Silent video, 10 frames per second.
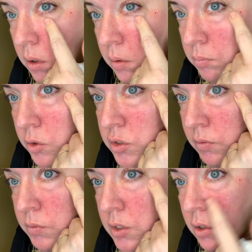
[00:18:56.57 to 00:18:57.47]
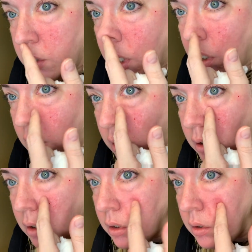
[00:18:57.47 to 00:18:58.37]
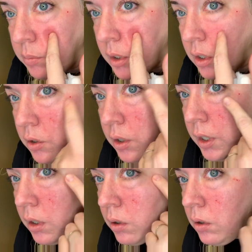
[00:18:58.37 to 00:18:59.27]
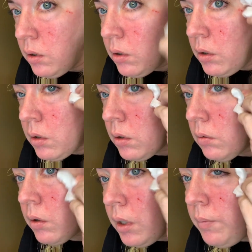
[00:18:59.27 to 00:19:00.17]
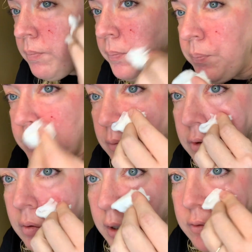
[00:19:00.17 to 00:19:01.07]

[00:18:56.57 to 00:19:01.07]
Most of it was under here, a little bit under here. Okay, so that's